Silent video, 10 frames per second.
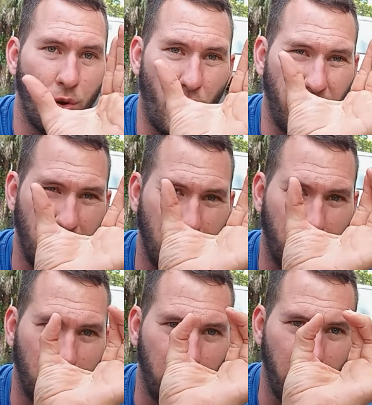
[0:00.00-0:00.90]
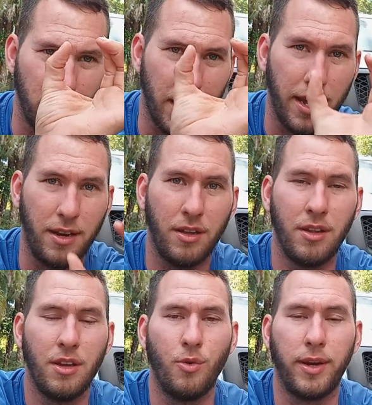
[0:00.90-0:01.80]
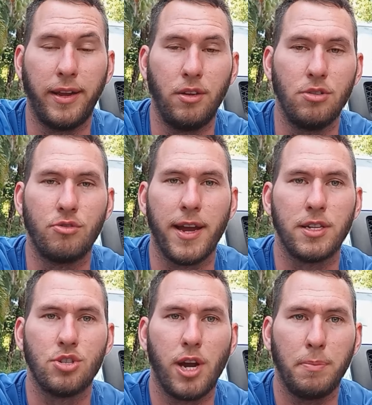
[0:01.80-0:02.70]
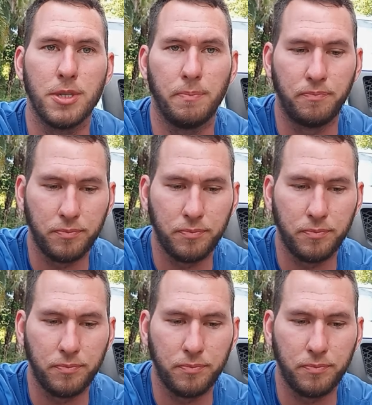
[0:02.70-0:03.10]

wanting to close in when I use ratchet straps.